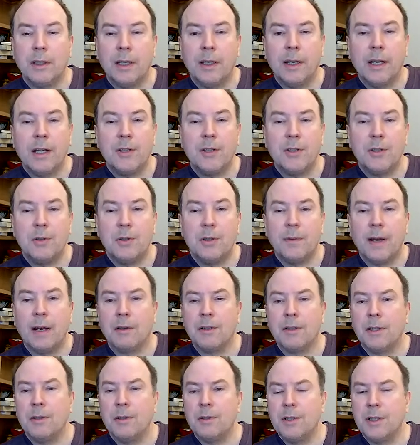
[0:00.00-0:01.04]
issues of
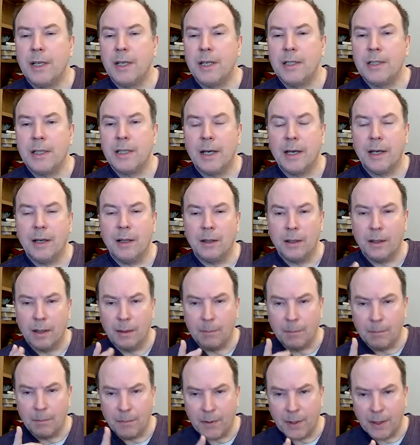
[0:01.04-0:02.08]
how to use
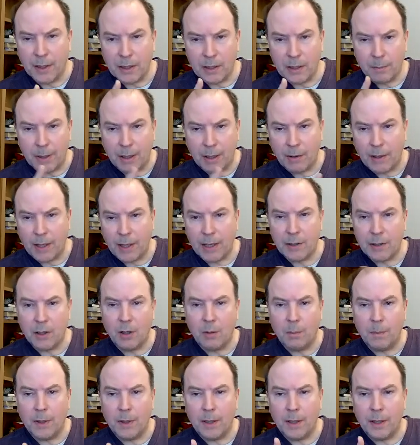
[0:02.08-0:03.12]
detail, things about head
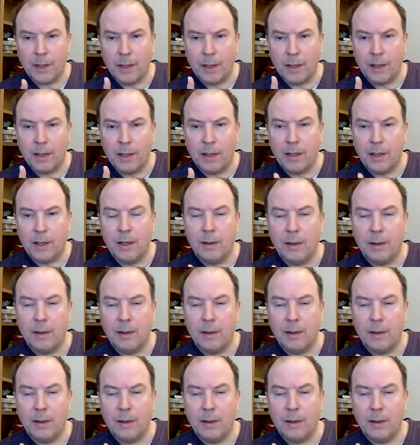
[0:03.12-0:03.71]
hopping,